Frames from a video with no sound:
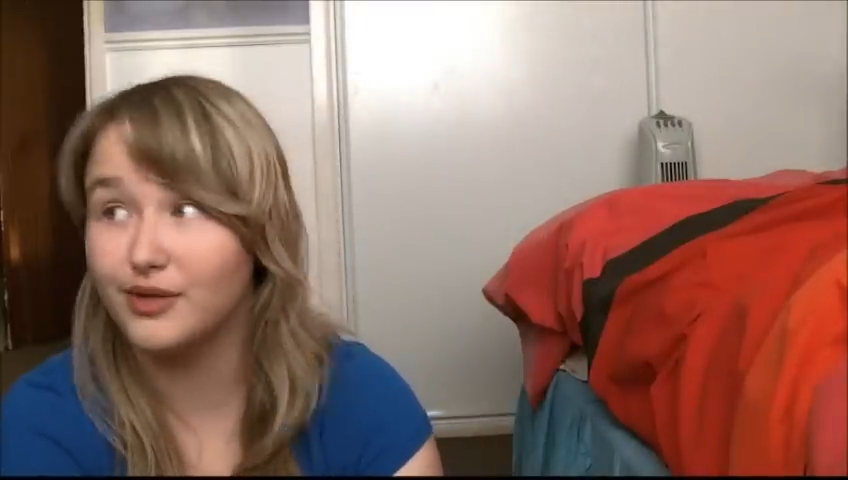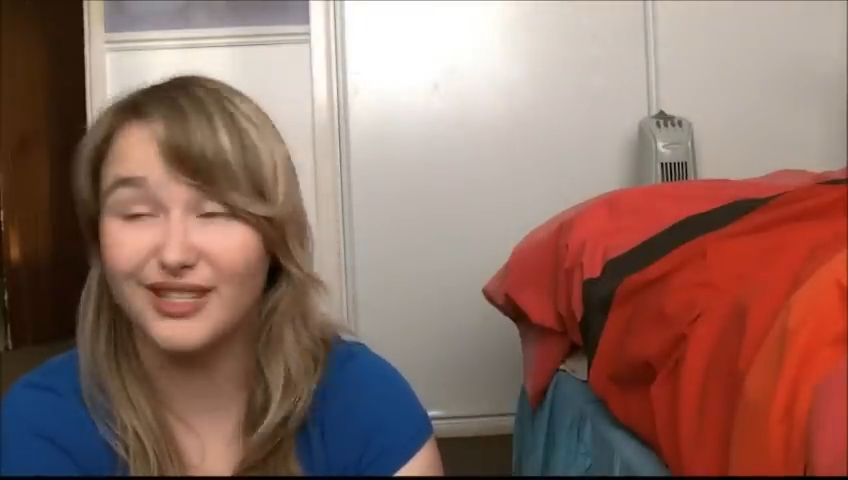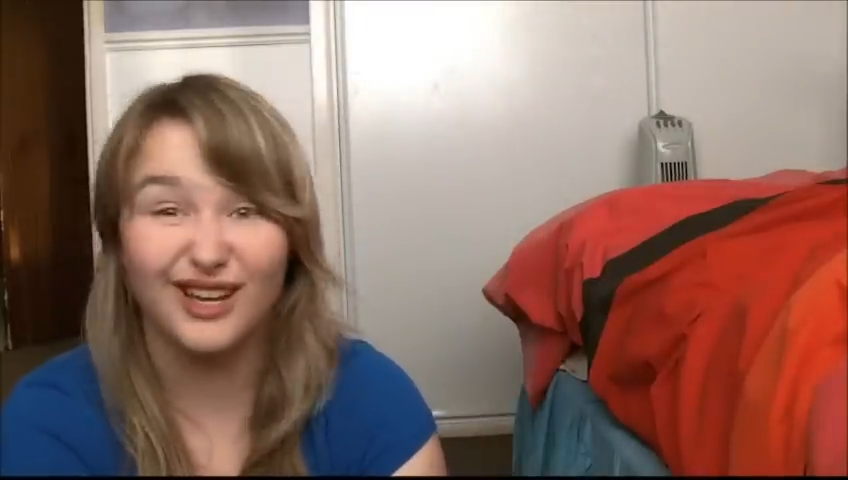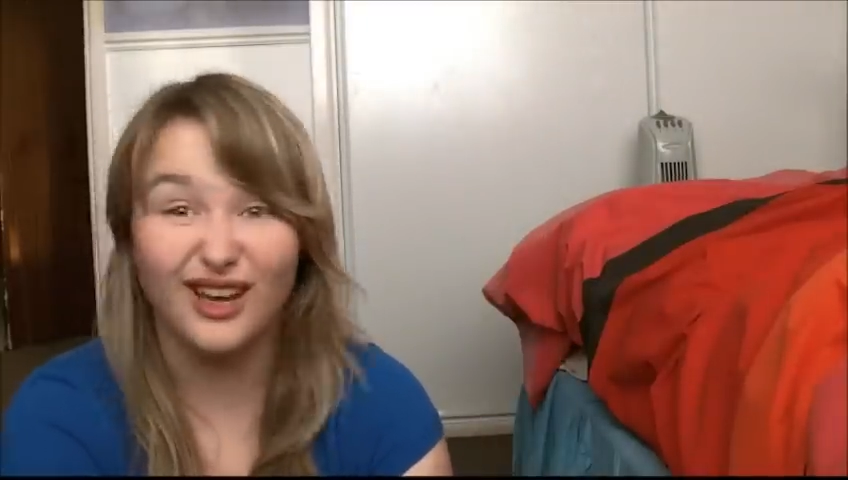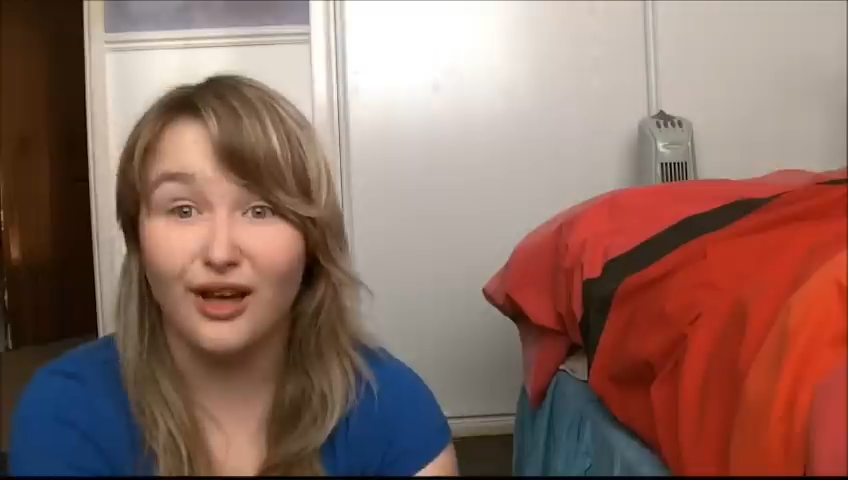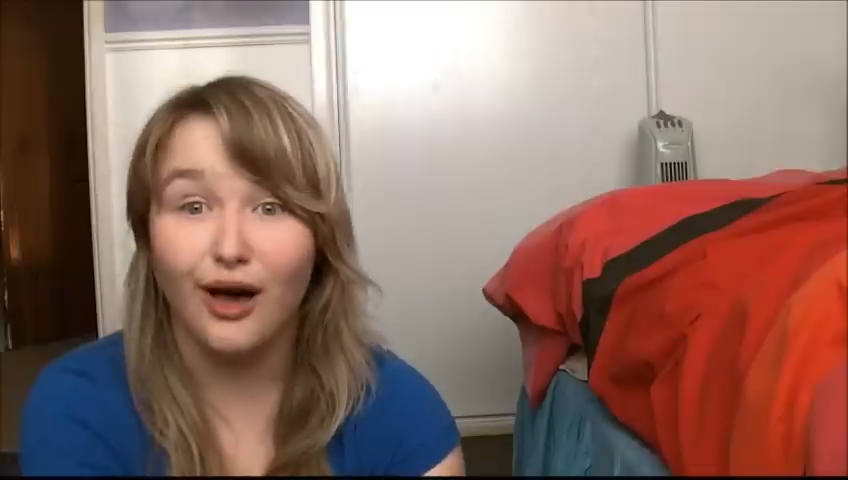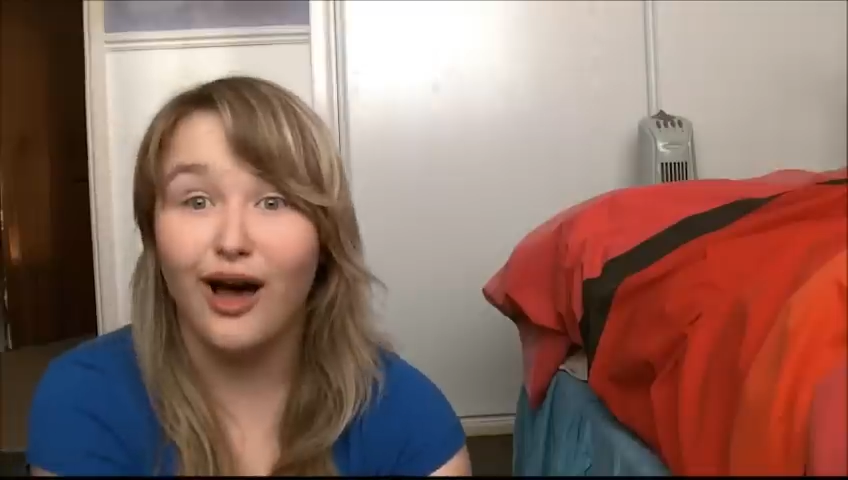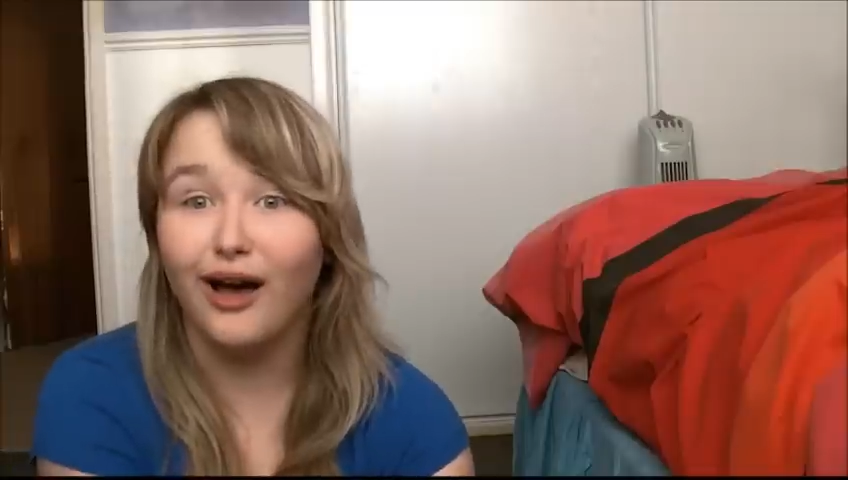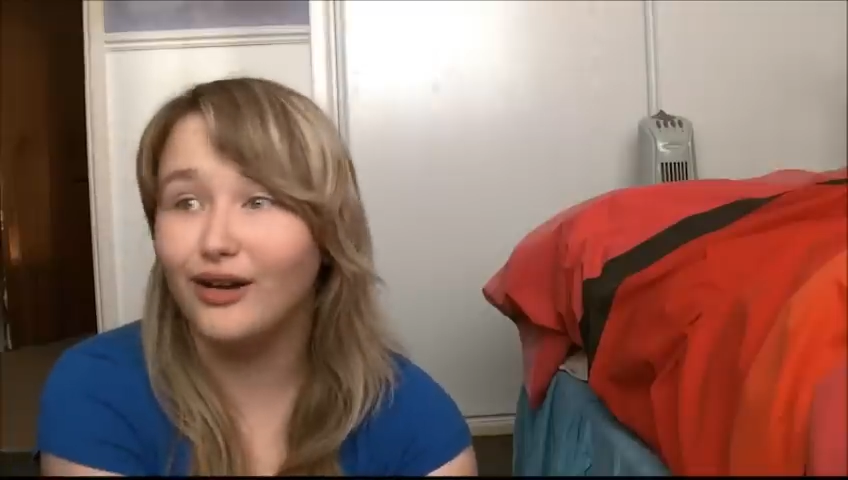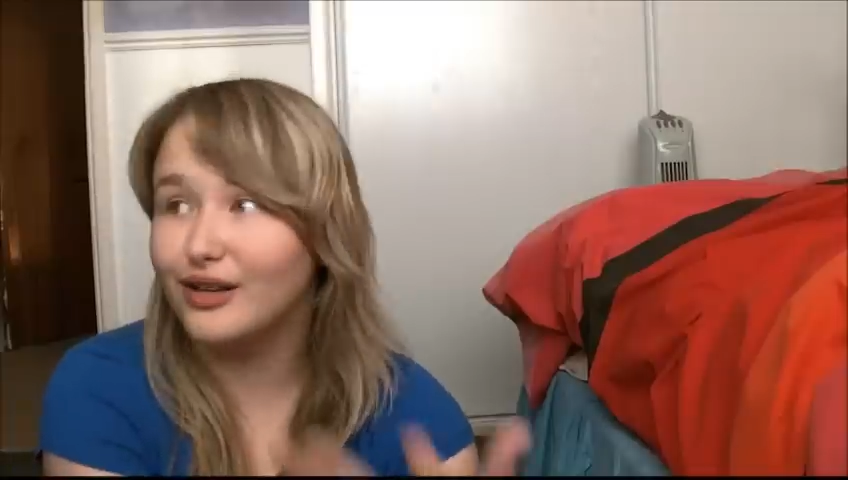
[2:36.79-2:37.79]
I'm just
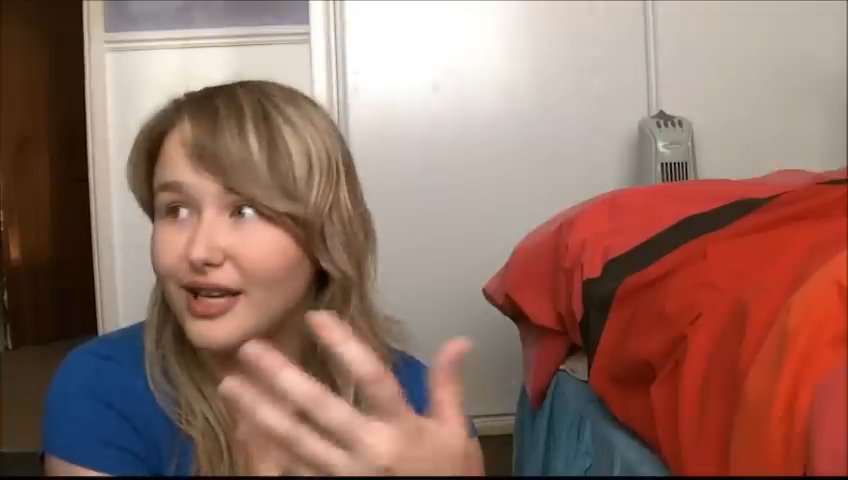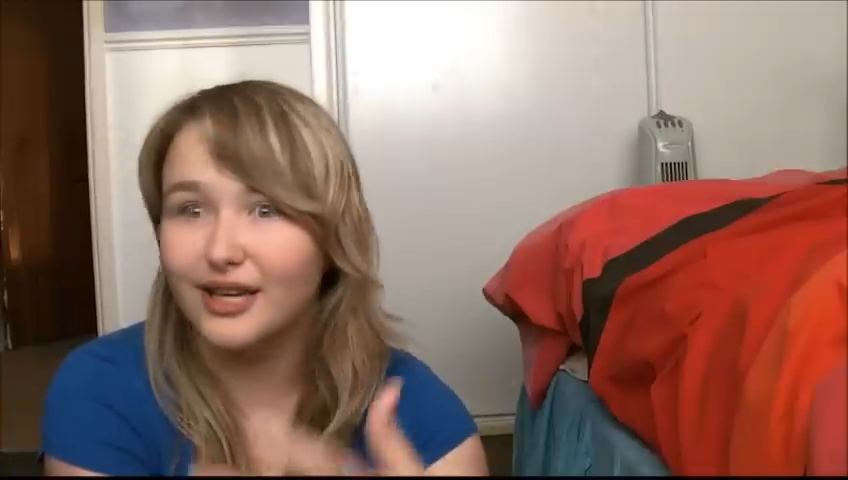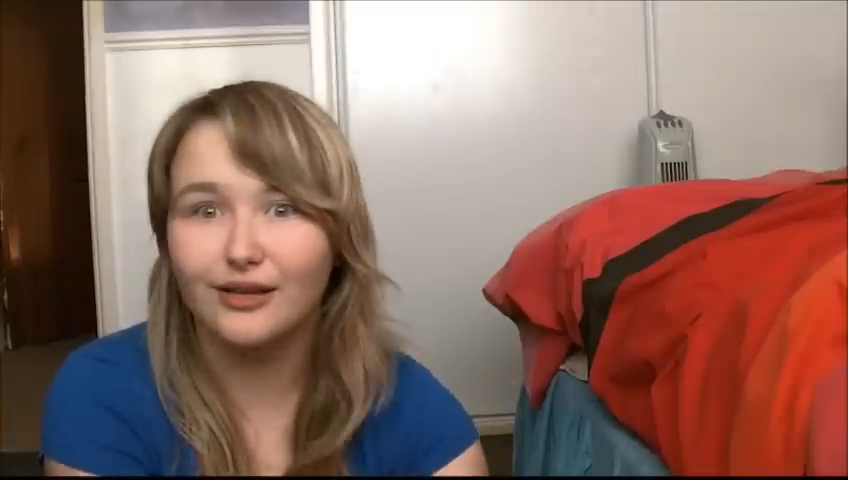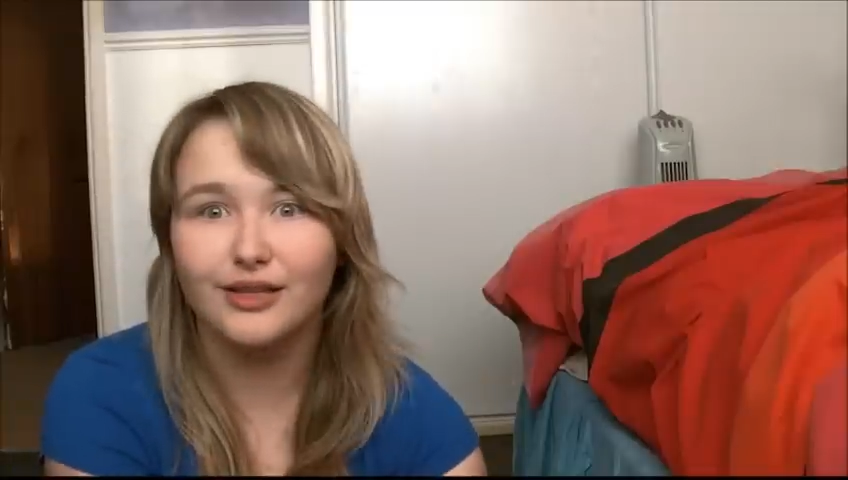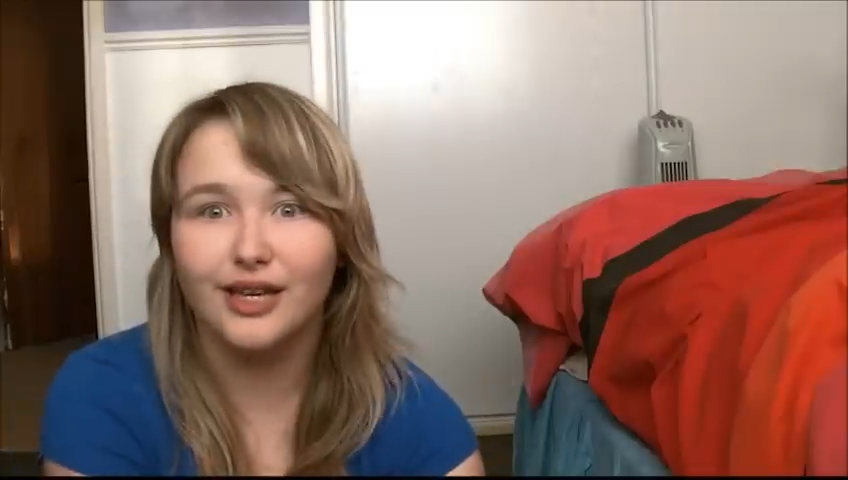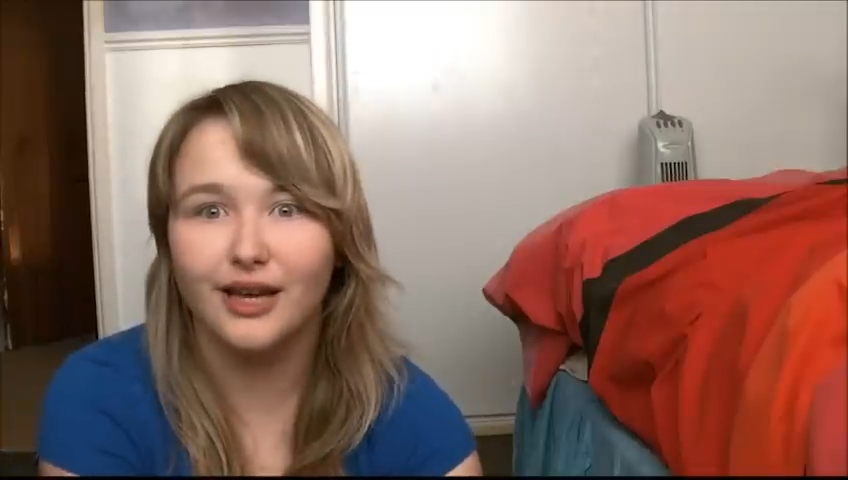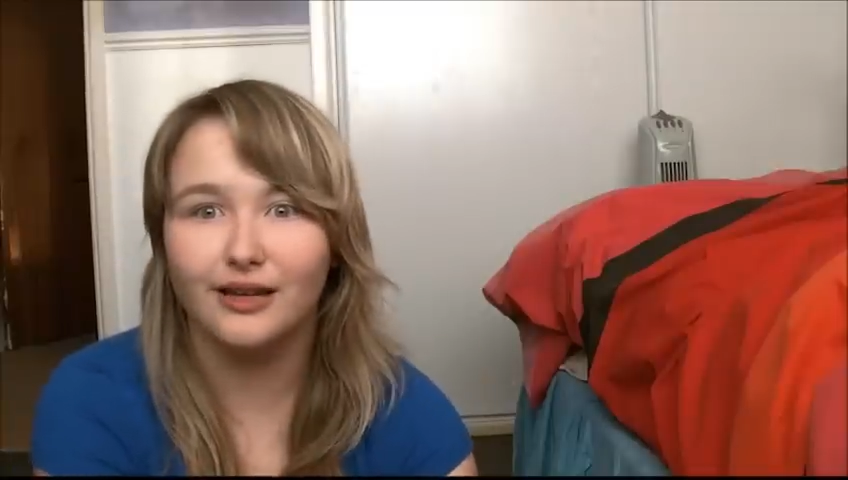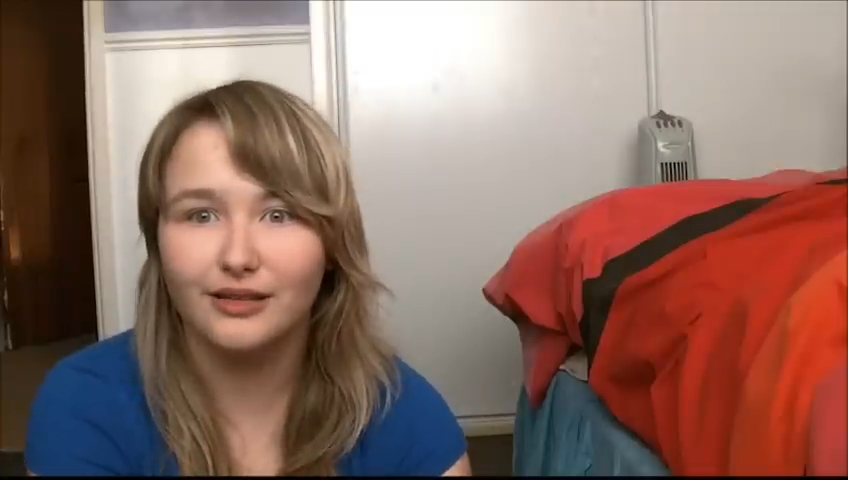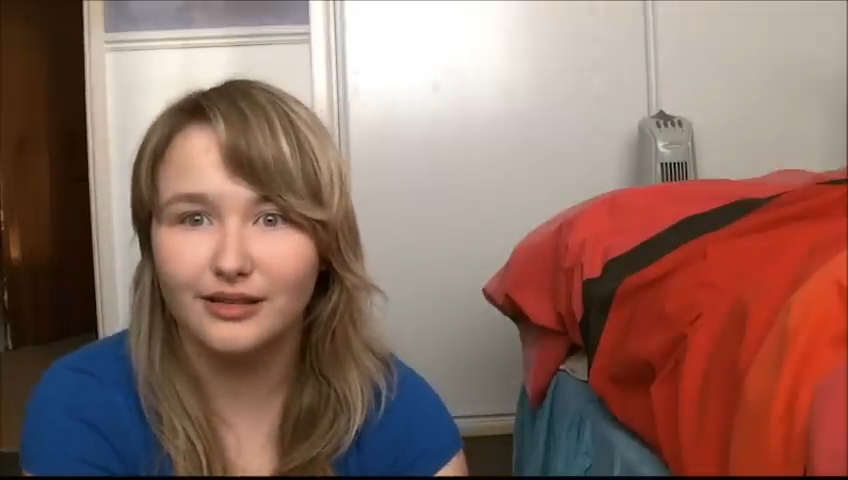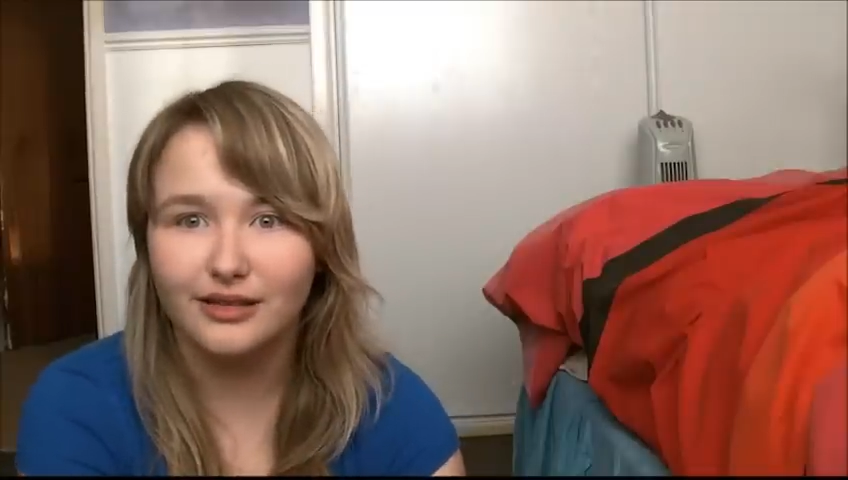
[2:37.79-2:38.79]
like, oh, okay, yeah.